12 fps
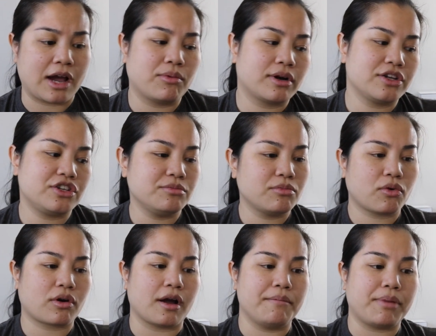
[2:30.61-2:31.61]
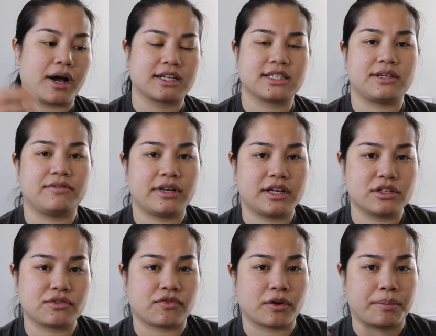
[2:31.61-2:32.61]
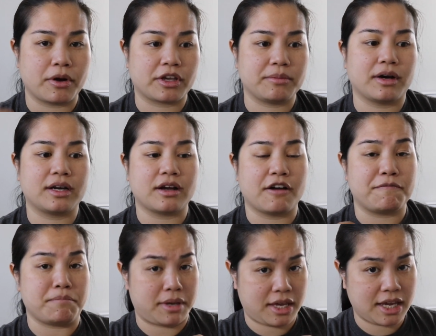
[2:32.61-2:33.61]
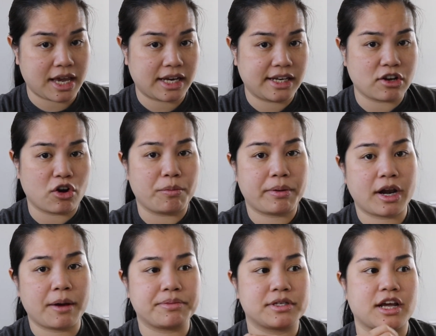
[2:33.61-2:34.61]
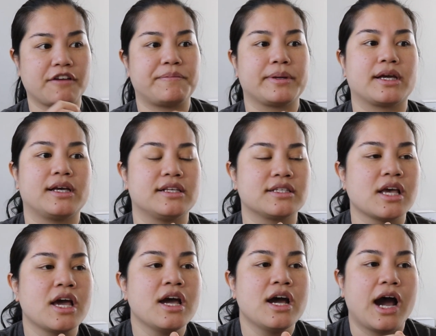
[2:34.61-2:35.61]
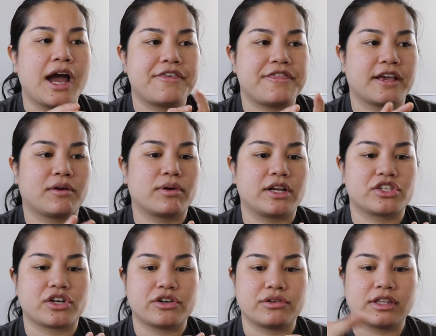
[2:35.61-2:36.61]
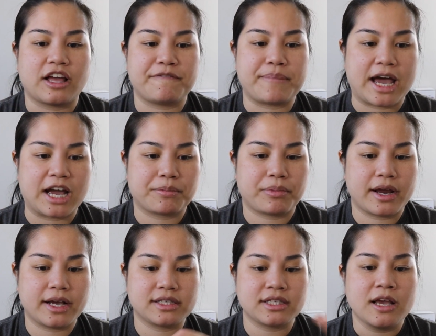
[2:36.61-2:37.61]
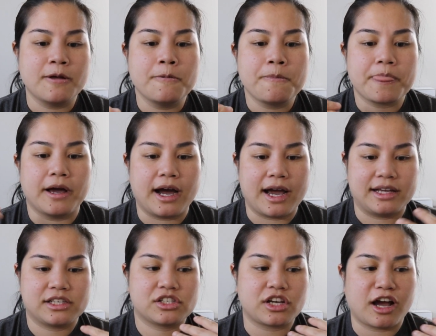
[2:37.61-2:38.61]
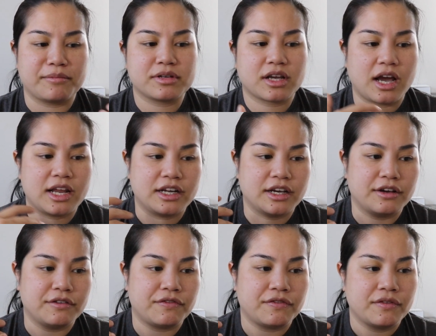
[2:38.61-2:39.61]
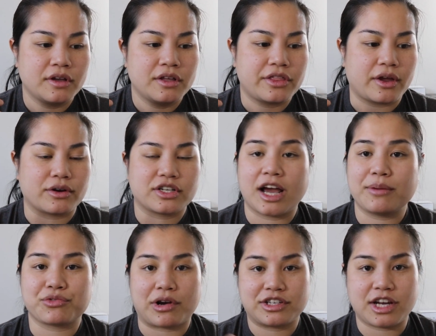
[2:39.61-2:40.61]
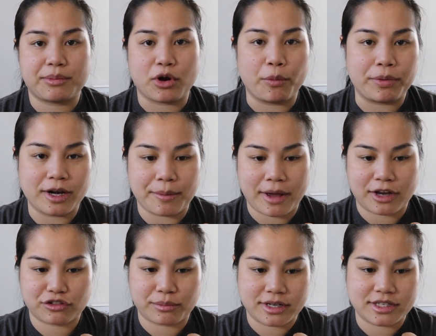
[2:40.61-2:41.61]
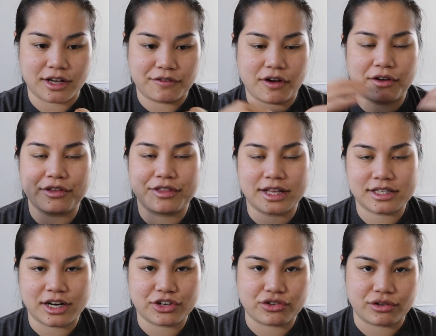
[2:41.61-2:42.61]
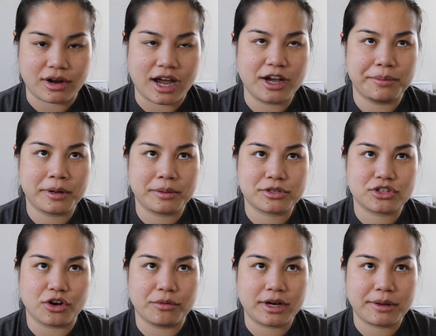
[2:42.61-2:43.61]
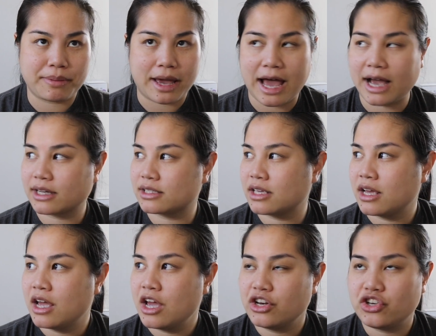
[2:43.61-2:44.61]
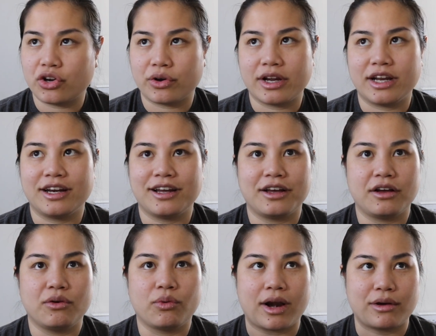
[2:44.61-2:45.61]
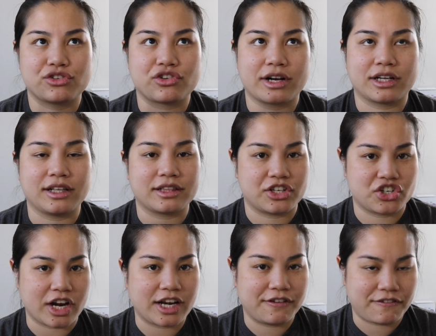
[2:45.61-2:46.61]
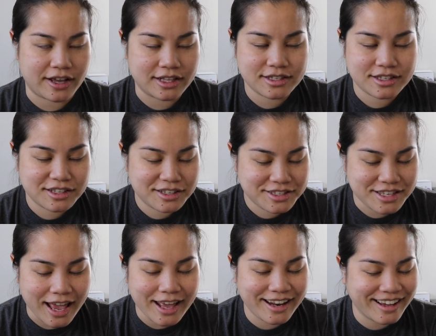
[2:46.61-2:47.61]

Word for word: I wanna do more unboxing videos for Pokemon of me getting to open up stuff because I think when I started doing live pack breaks, I stopped kind of, there are times where I stopped opening up packs for myself. Although that's not true. I opened up so many packs during when I was trying to collect the Shining Fates set.